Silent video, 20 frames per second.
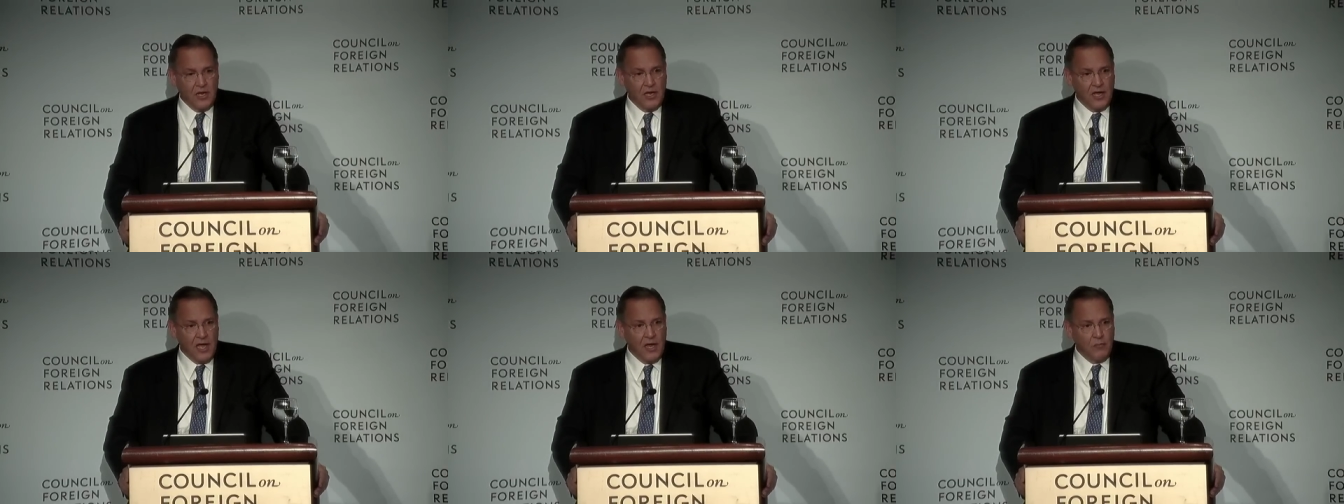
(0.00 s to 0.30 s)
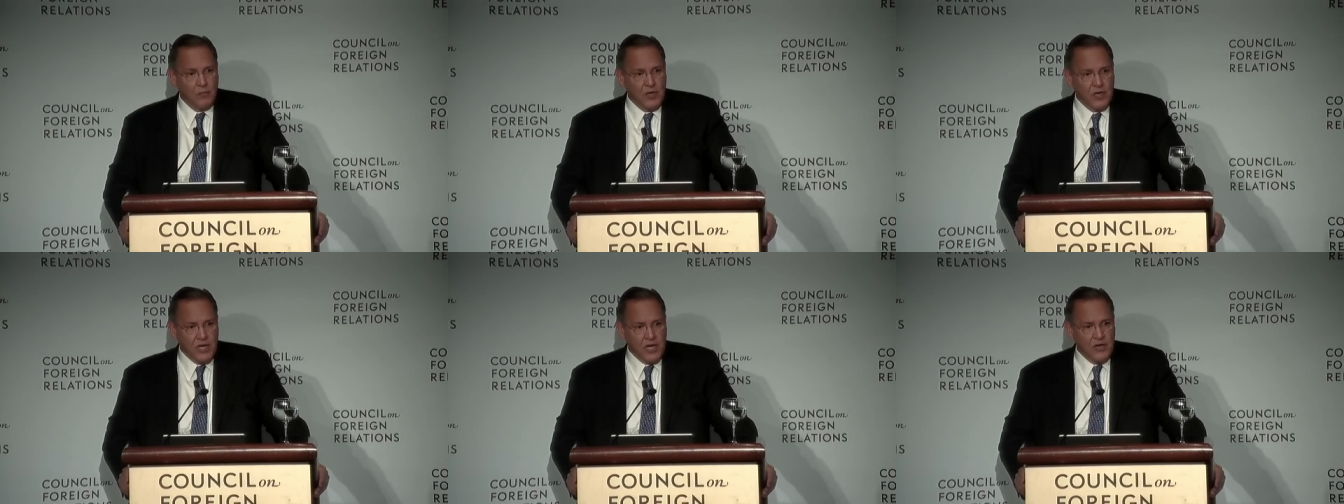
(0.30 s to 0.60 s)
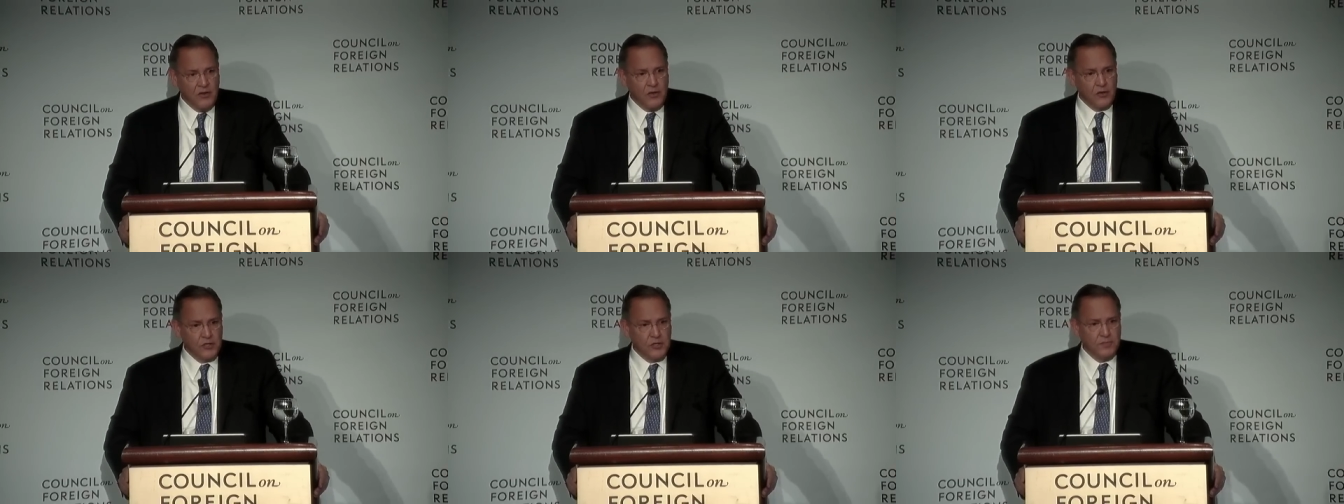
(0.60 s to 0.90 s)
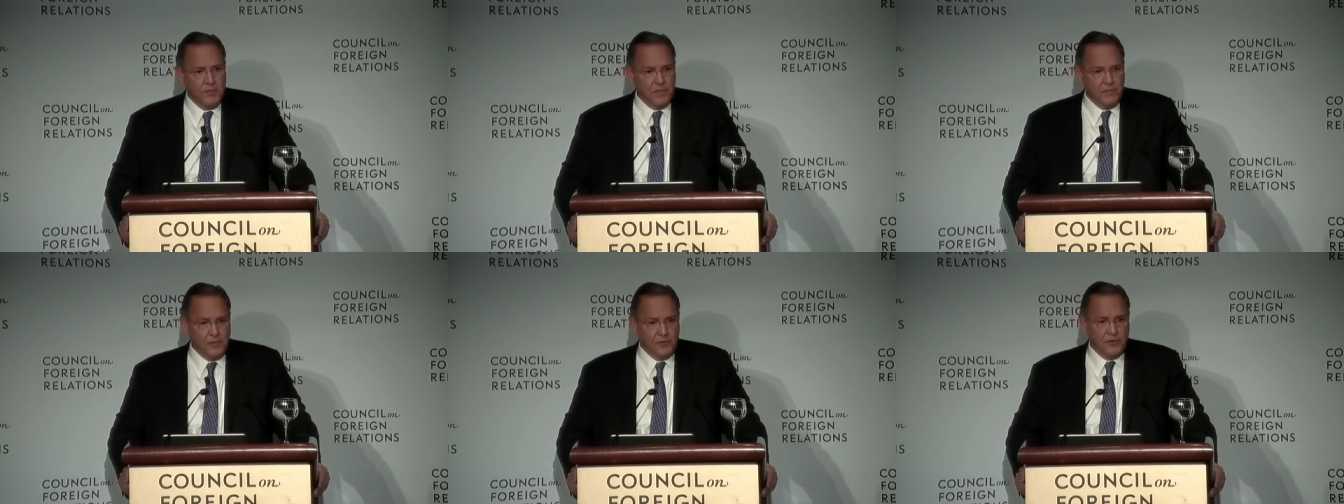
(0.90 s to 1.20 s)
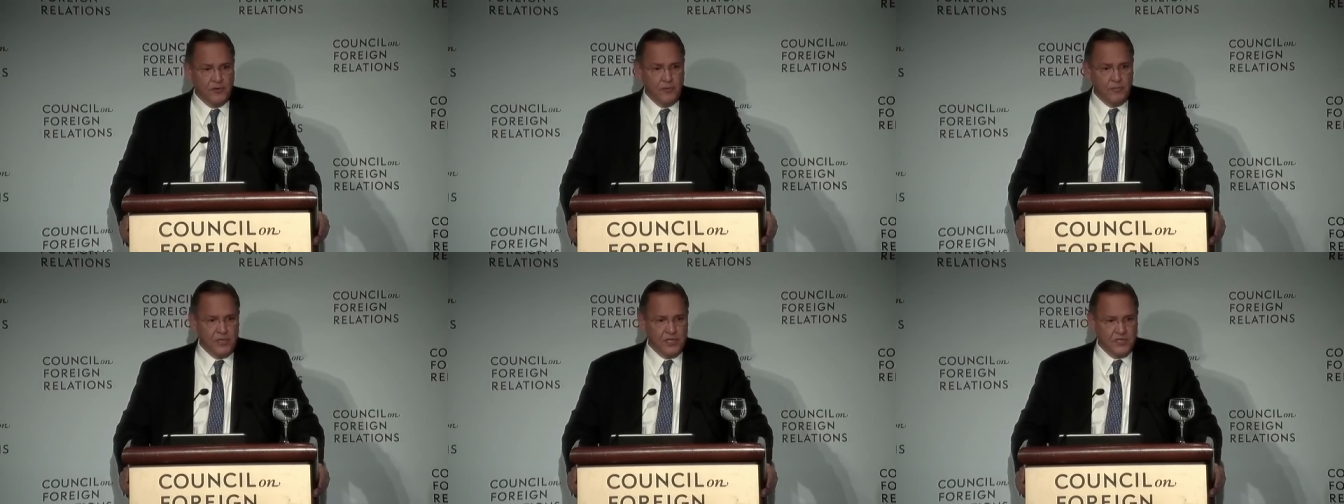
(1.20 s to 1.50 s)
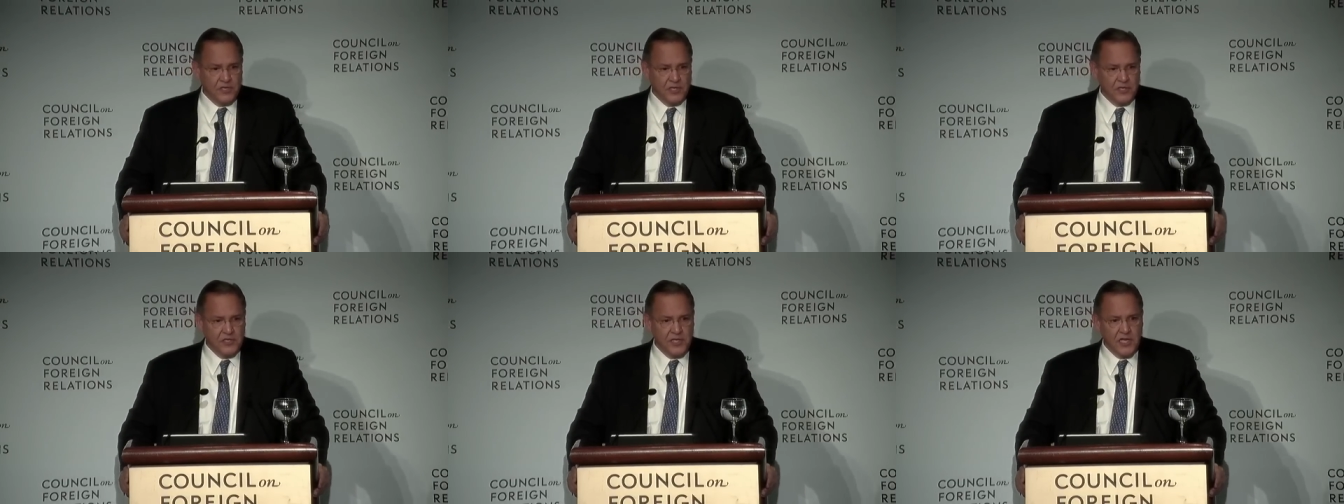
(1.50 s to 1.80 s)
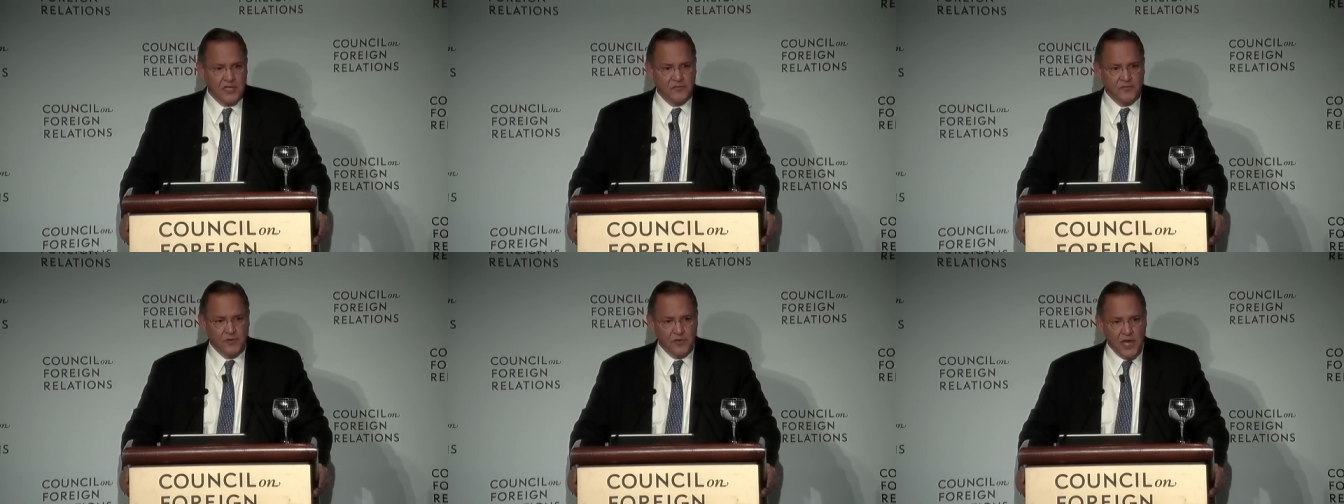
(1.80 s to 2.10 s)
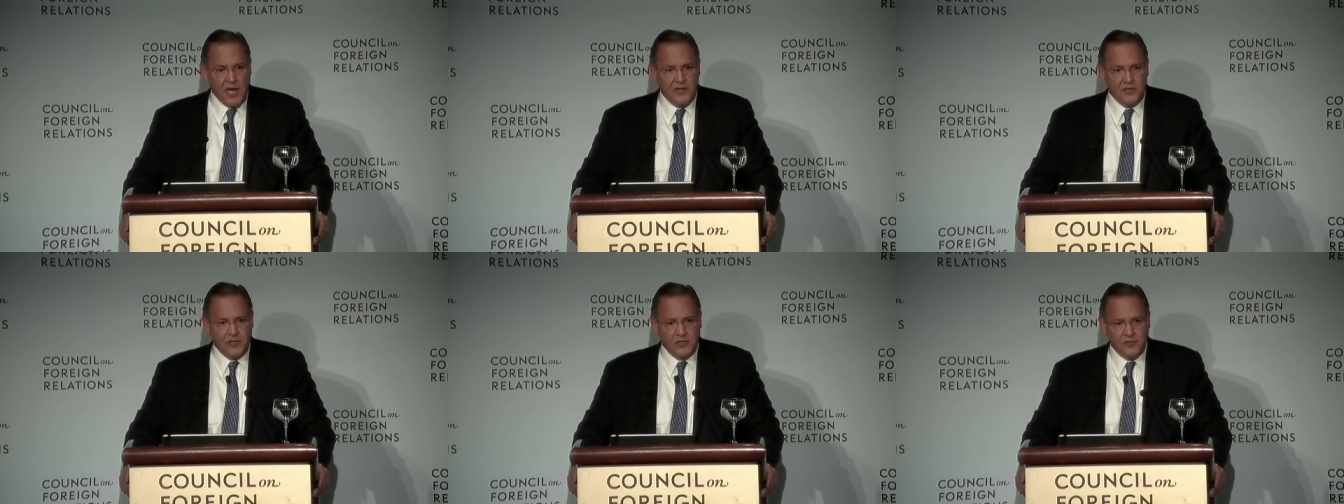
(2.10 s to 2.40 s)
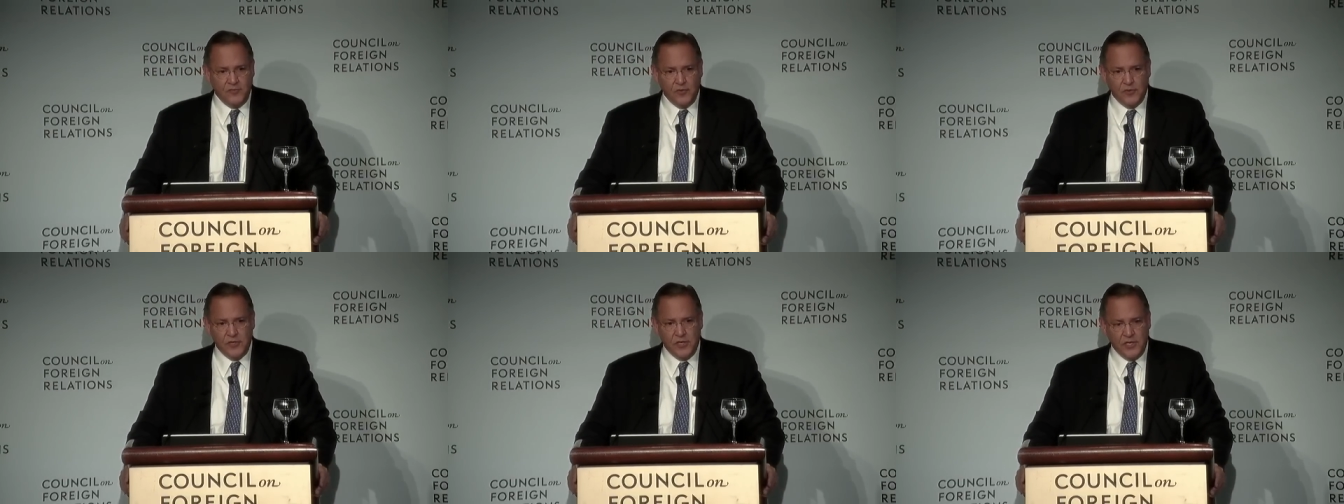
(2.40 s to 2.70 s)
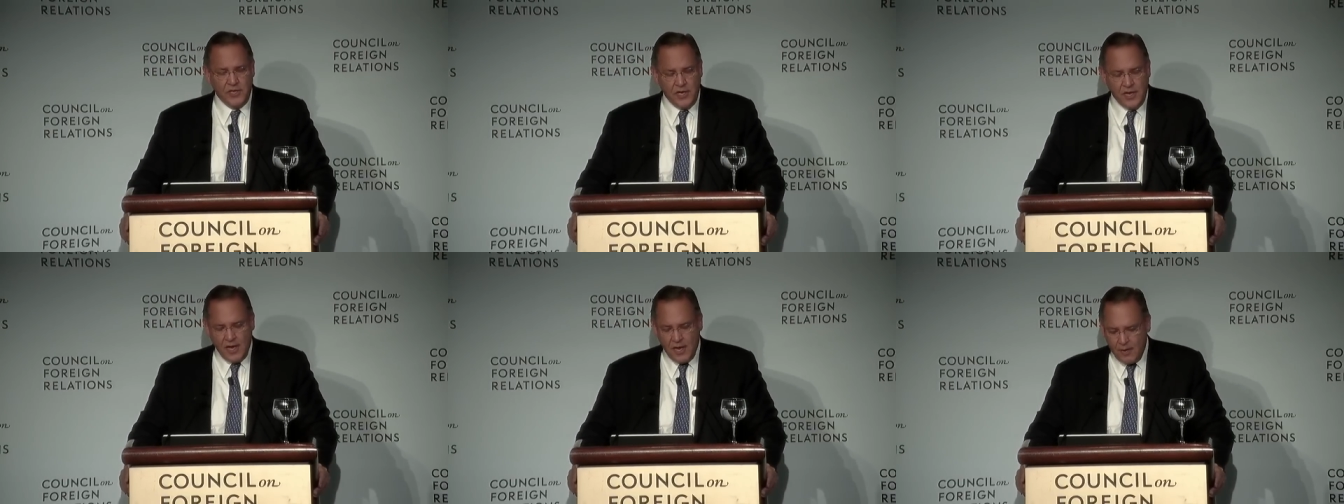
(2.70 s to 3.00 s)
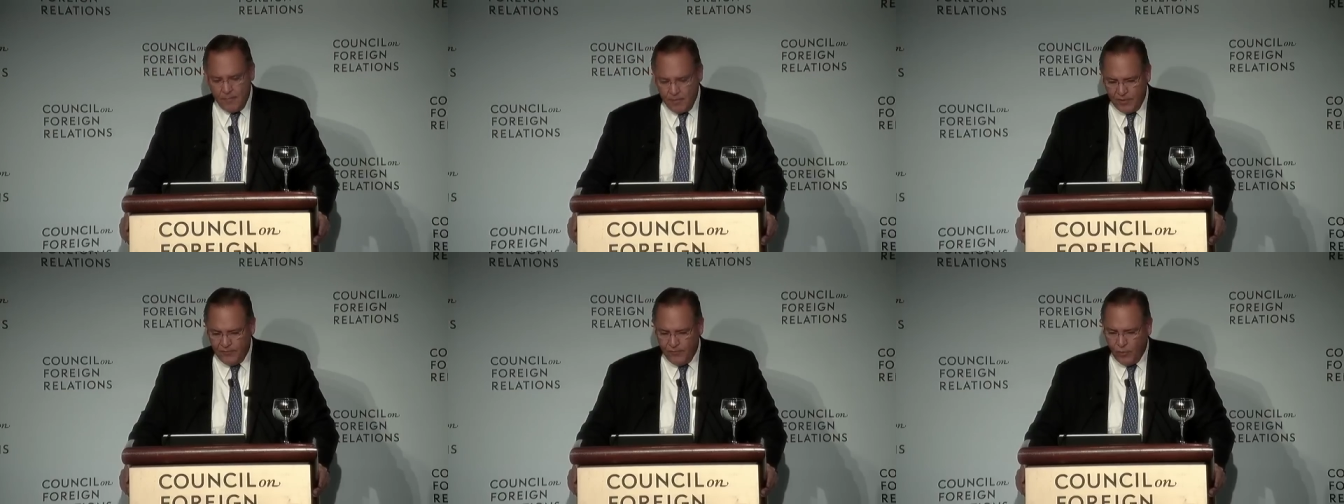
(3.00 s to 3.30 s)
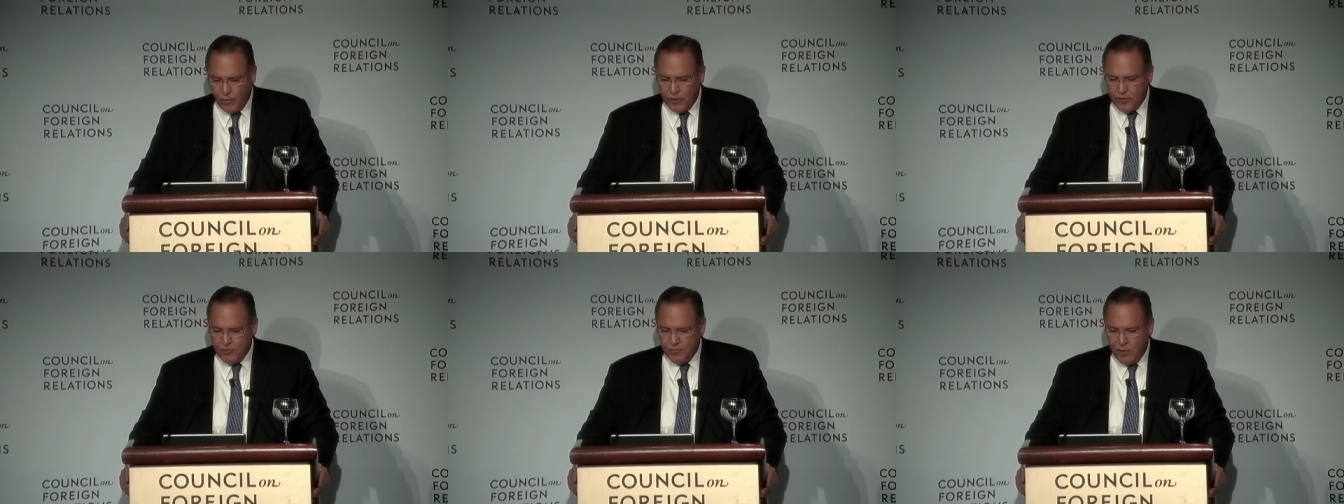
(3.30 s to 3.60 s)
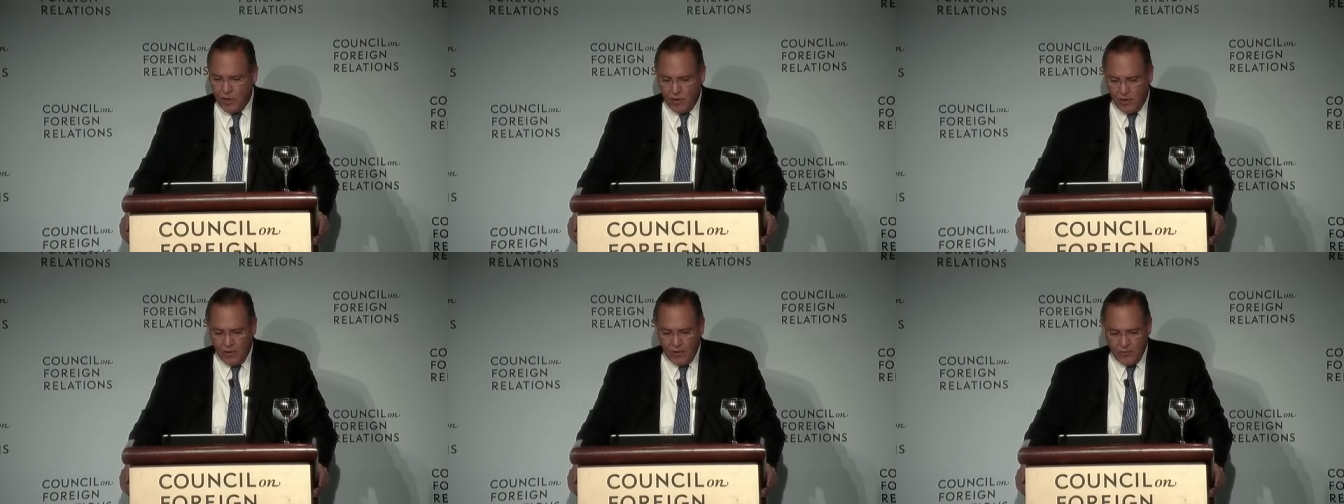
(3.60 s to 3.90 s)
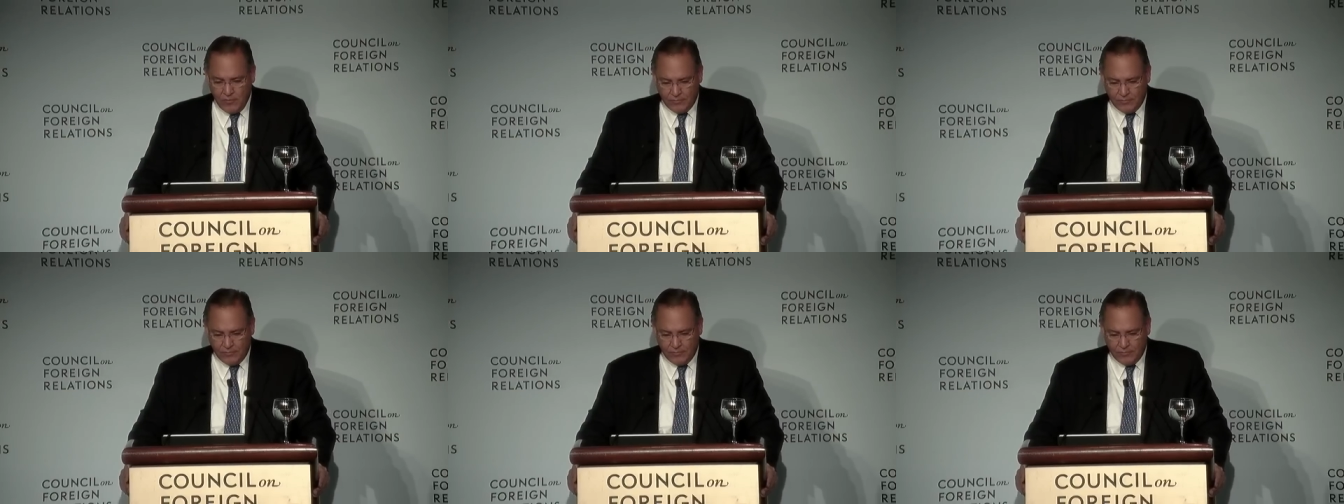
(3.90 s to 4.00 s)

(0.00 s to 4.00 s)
and we need those people to be successful, not just for today, but for tomorrow.